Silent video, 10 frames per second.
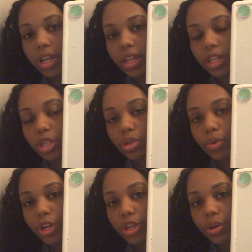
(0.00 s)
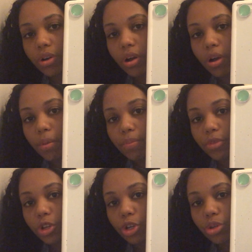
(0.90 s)
This is where your
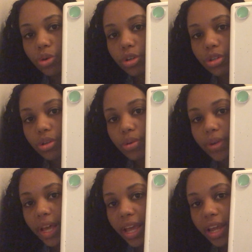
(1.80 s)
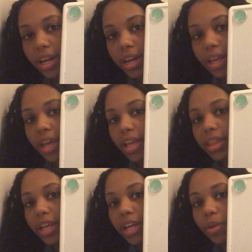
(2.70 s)
torso would end, and
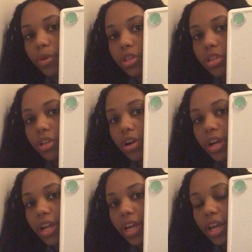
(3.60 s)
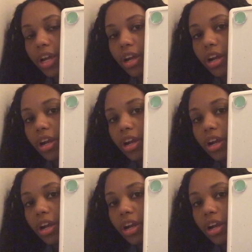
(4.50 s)
then it would start here.